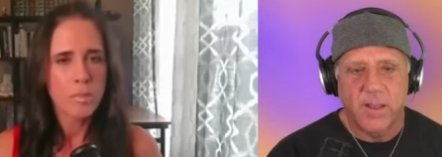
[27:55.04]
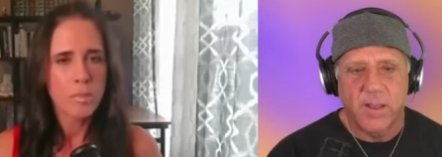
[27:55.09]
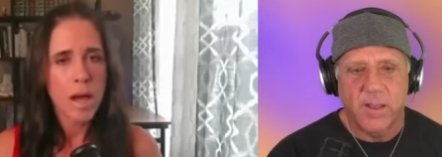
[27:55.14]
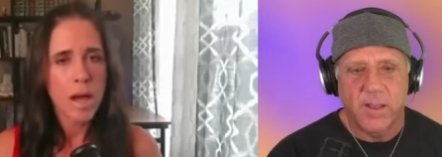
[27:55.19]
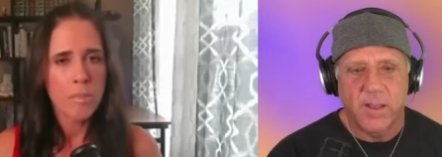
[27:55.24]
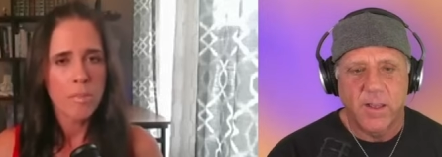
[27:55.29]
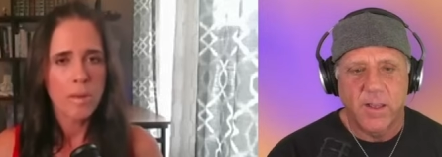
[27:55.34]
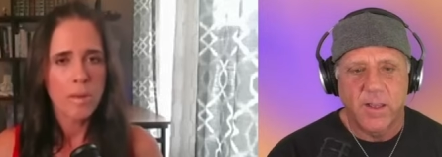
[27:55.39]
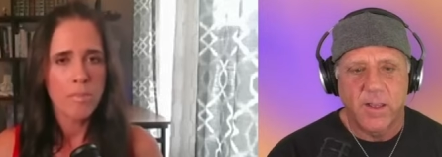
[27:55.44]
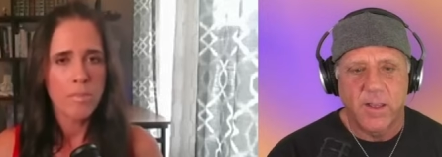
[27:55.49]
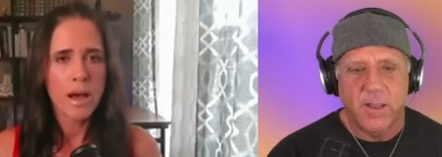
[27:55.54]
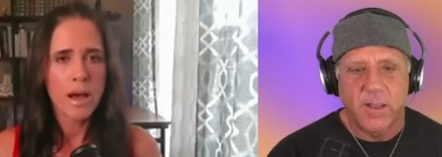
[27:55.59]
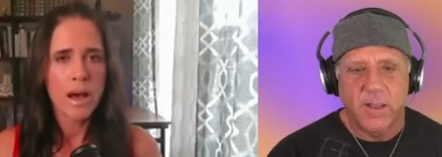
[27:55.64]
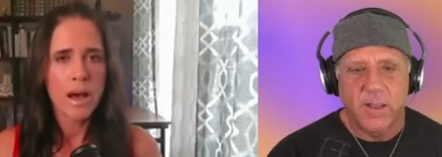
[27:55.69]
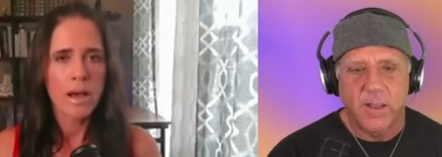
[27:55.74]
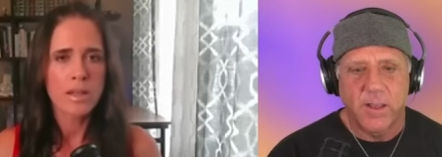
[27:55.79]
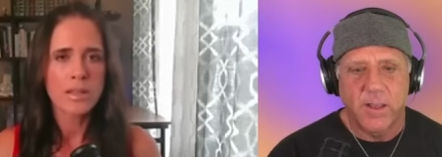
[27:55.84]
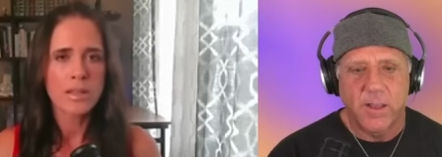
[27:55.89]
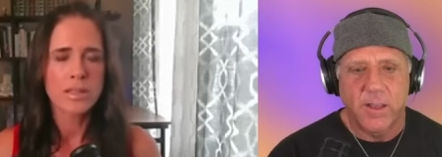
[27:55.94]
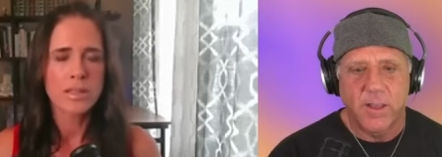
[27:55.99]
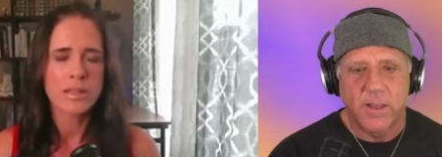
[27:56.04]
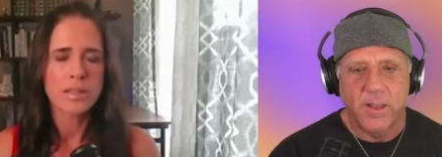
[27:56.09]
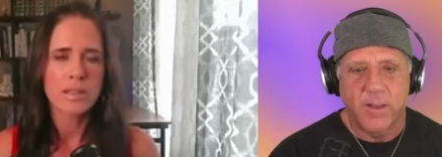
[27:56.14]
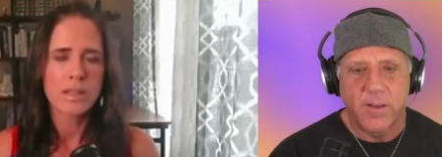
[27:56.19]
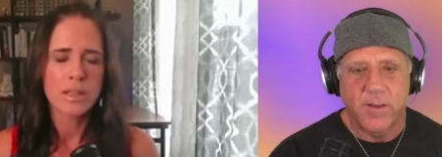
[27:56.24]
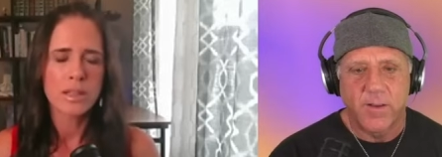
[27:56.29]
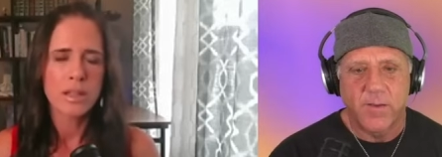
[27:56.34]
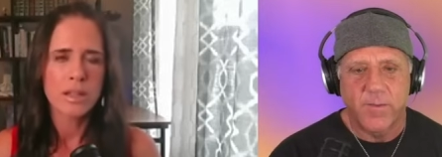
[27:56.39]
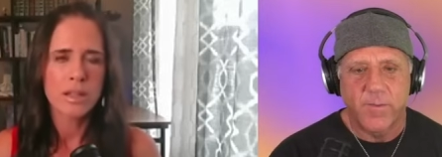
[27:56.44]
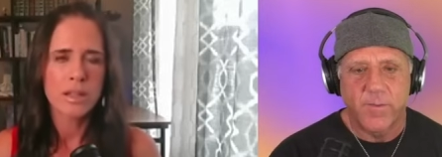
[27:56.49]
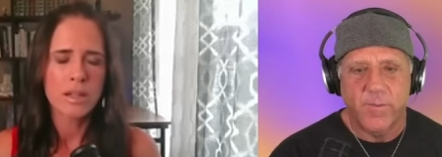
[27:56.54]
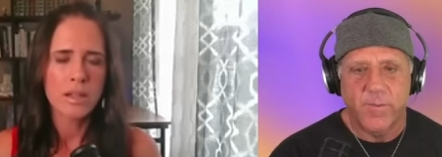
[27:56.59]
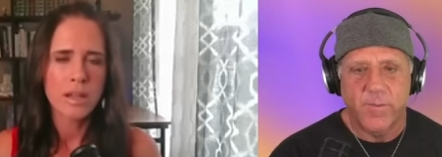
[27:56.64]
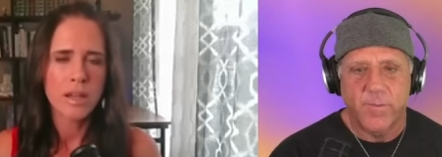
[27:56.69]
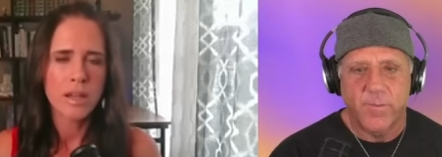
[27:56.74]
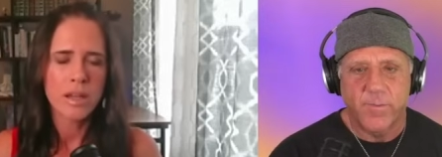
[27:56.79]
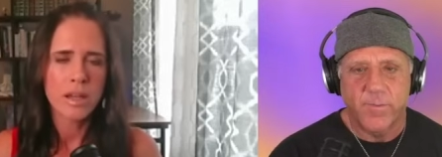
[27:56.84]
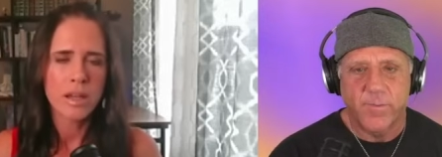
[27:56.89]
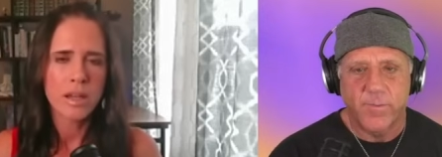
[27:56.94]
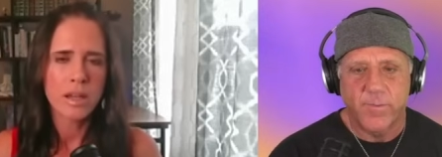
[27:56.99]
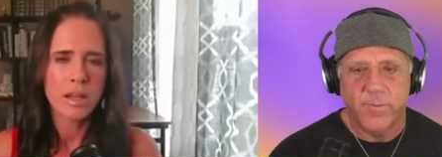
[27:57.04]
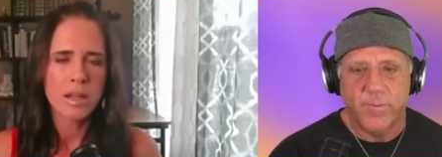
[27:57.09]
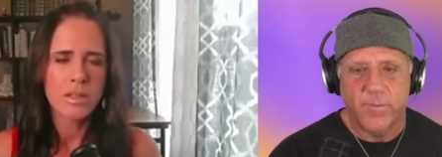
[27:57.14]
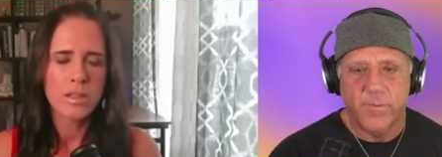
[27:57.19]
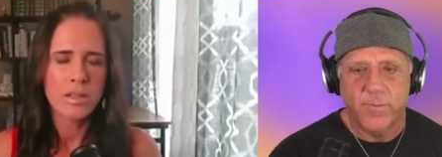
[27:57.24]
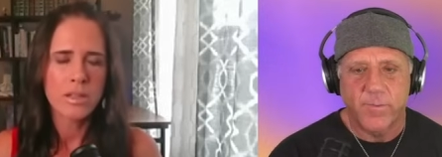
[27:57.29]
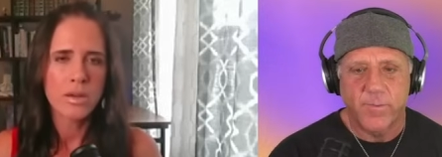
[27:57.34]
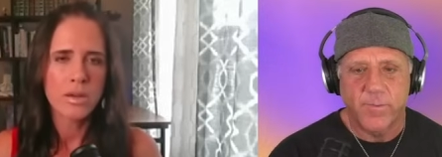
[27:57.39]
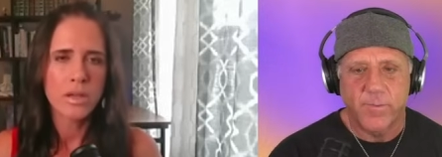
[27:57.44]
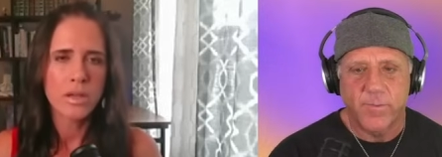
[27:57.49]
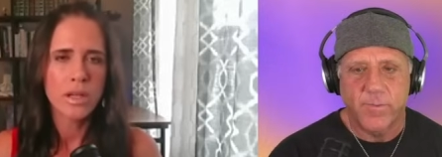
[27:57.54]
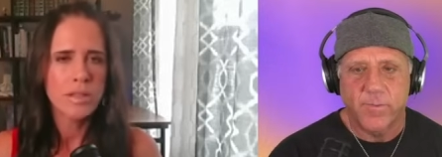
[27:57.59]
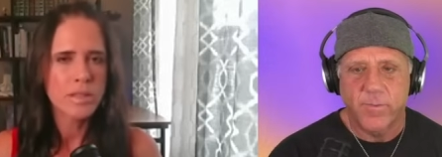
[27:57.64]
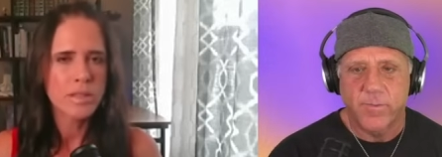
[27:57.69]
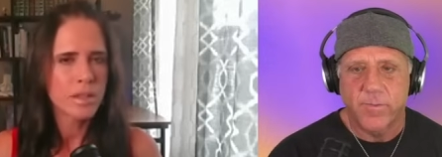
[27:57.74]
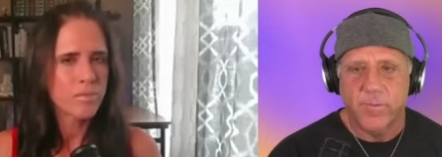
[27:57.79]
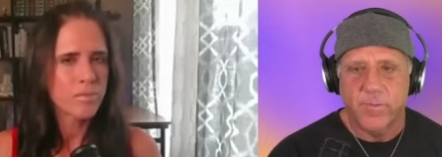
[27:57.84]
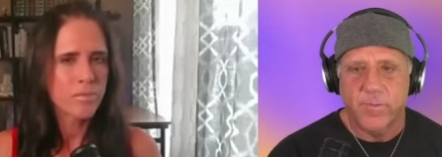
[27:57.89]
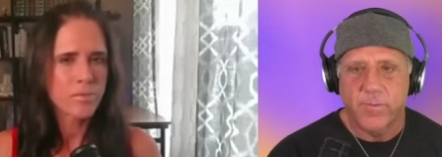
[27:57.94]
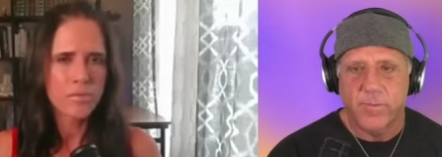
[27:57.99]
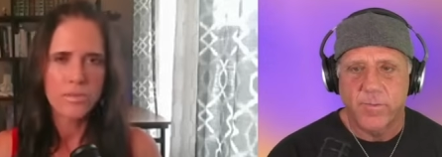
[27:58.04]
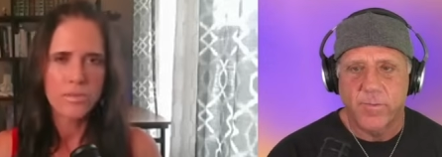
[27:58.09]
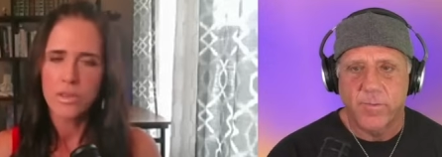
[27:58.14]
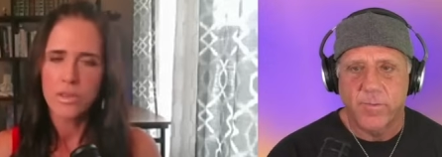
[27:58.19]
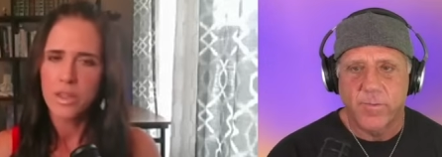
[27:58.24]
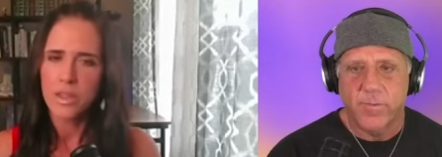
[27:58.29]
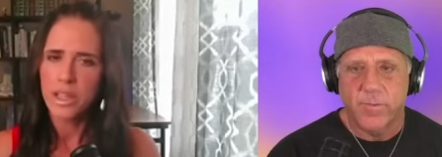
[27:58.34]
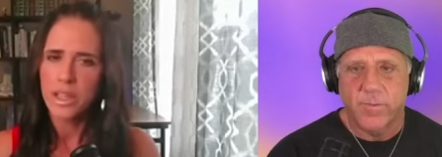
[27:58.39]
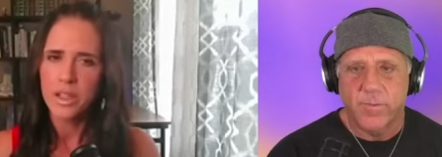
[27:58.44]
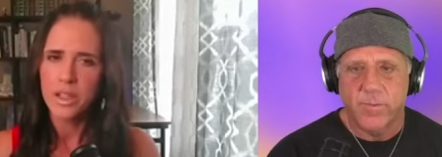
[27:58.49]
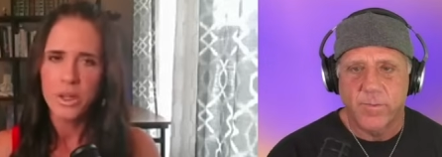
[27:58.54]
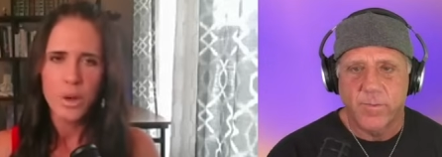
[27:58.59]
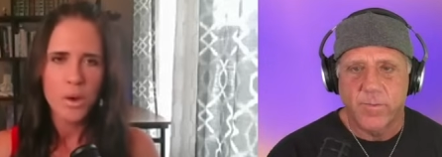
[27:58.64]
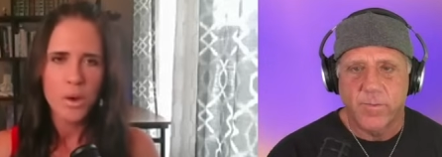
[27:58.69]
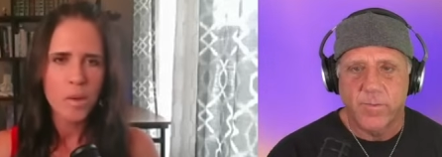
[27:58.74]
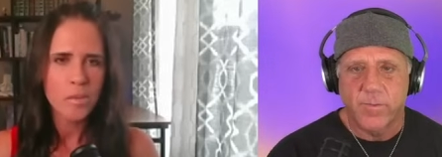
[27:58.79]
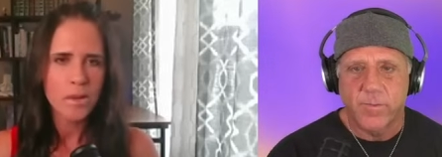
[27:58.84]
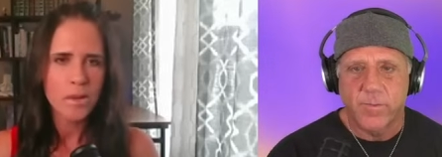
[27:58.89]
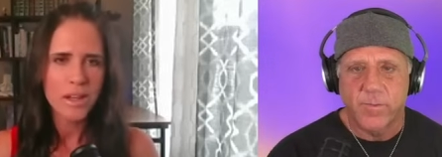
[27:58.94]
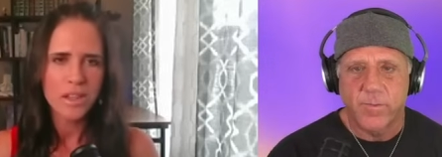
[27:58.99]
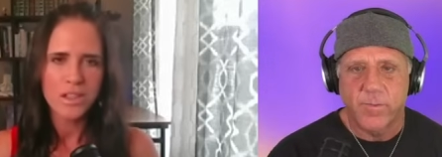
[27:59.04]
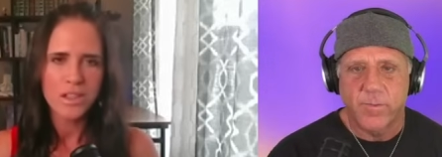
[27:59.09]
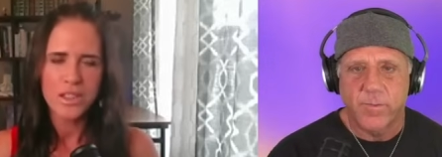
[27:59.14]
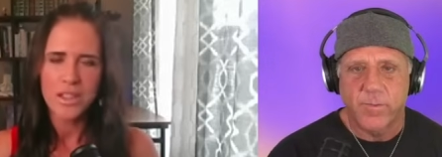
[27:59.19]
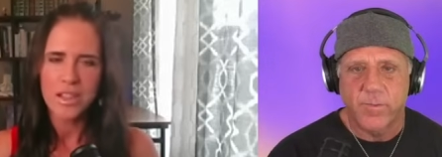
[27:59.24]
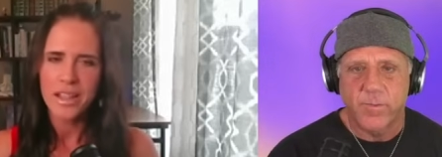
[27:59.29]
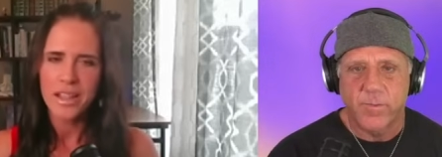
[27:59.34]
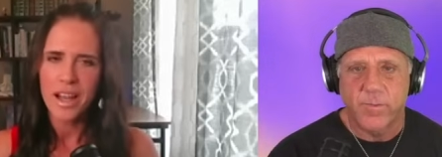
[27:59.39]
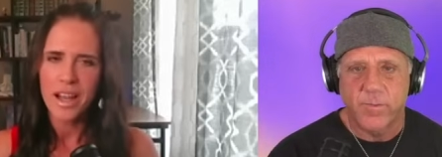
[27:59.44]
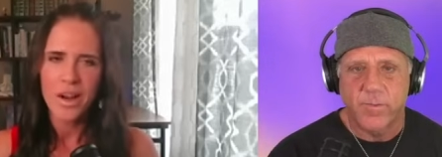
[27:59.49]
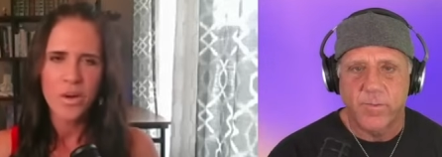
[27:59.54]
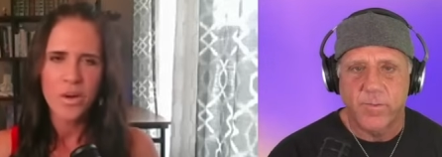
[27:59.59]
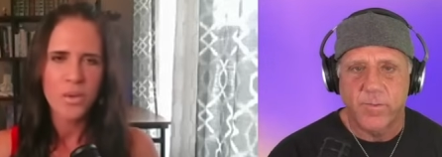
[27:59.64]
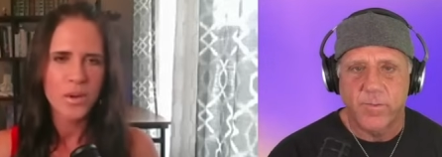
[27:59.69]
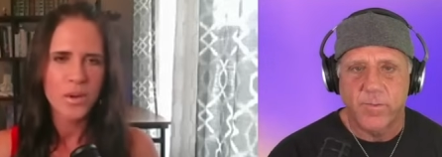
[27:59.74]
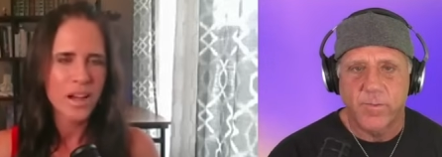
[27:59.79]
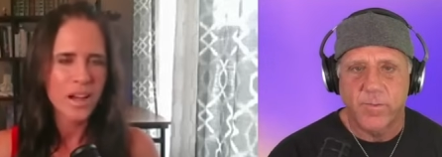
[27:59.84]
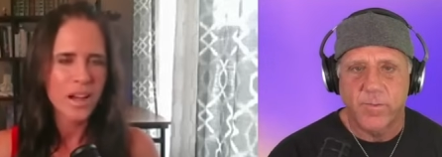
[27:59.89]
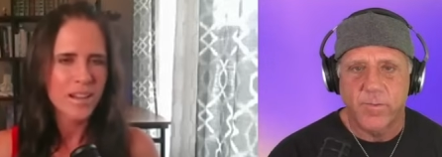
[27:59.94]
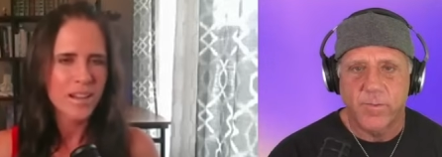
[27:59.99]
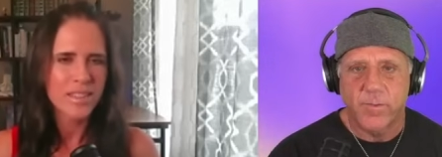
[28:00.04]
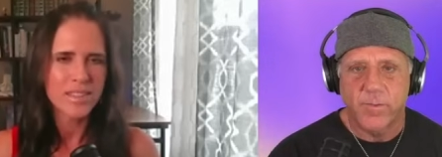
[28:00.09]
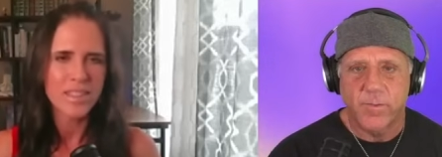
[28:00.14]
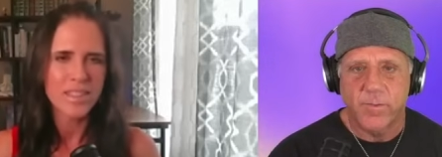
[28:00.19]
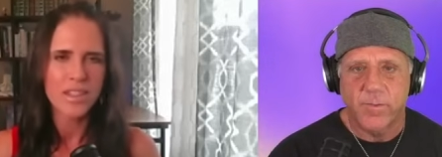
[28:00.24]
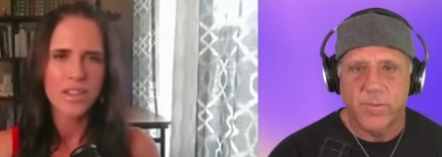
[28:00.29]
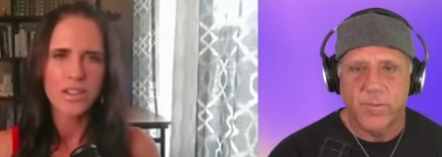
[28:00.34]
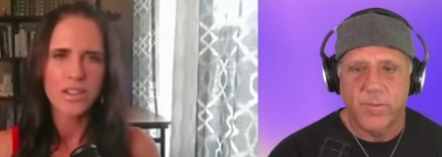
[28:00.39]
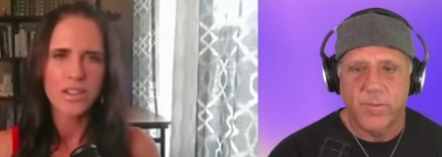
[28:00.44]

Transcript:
Speaker 1: pop-up box. Uh, and so it is a free, no obligation account. We're not going to sell your